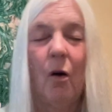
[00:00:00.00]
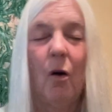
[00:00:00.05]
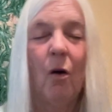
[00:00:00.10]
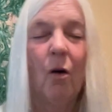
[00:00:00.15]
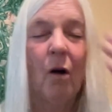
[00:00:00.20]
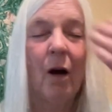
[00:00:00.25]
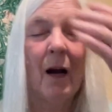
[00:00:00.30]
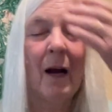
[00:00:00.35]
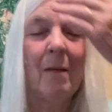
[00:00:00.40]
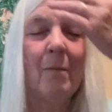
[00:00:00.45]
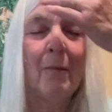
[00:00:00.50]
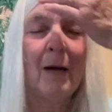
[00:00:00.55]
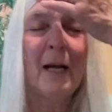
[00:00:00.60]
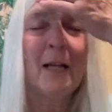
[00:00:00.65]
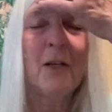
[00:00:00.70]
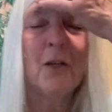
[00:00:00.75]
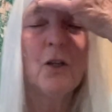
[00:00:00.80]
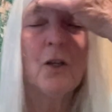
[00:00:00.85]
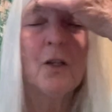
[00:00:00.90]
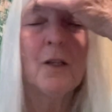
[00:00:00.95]
Or I
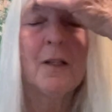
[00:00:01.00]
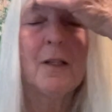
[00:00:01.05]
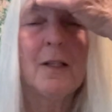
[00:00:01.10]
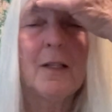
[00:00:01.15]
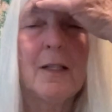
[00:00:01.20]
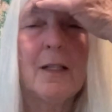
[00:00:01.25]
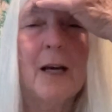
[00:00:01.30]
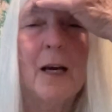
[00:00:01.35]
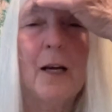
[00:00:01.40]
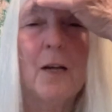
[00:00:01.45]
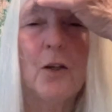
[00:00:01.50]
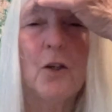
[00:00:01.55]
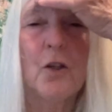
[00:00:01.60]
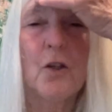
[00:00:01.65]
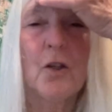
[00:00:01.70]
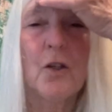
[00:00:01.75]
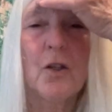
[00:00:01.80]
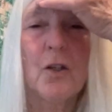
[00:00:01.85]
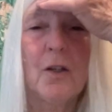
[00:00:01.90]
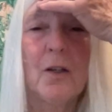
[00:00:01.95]
might just
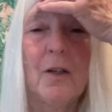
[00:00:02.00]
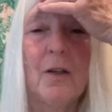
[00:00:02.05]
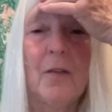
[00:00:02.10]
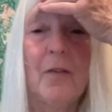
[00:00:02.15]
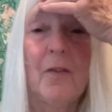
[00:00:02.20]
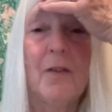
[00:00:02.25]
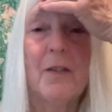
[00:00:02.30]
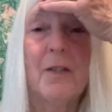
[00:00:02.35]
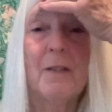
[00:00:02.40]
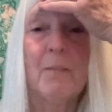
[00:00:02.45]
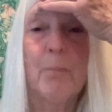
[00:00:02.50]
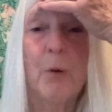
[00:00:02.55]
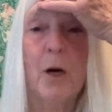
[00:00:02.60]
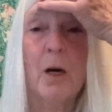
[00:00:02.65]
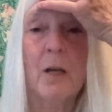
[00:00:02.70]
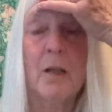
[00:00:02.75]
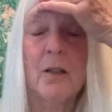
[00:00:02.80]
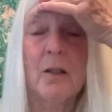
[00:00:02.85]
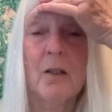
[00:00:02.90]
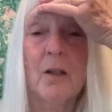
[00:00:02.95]
touch the
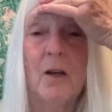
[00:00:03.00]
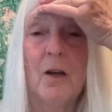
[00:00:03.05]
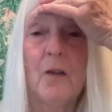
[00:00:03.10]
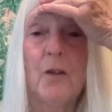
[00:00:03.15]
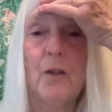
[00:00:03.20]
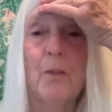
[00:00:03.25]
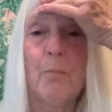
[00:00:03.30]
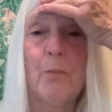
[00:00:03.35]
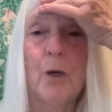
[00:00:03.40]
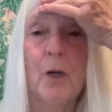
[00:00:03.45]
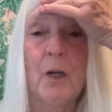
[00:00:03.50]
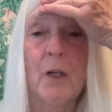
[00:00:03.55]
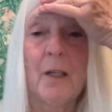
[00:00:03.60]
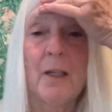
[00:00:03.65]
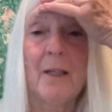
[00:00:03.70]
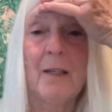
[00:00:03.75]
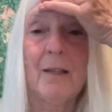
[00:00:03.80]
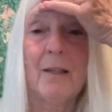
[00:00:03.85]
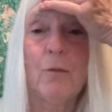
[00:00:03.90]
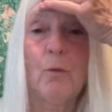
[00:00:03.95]
spot on the
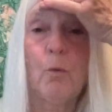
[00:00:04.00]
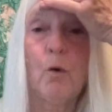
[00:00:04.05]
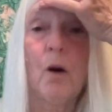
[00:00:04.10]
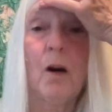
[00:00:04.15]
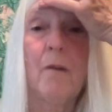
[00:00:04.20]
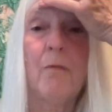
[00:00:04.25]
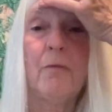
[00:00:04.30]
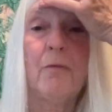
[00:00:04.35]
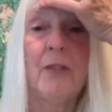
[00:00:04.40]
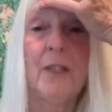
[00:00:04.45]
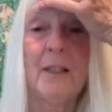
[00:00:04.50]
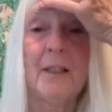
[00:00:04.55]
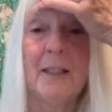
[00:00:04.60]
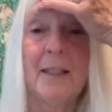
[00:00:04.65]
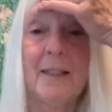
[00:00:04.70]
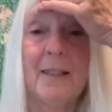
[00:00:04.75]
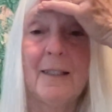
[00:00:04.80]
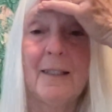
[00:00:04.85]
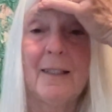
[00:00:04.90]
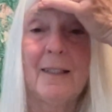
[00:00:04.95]
body where I feel
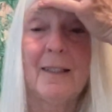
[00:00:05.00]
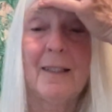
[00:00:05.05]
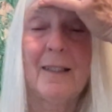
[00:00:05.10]
it.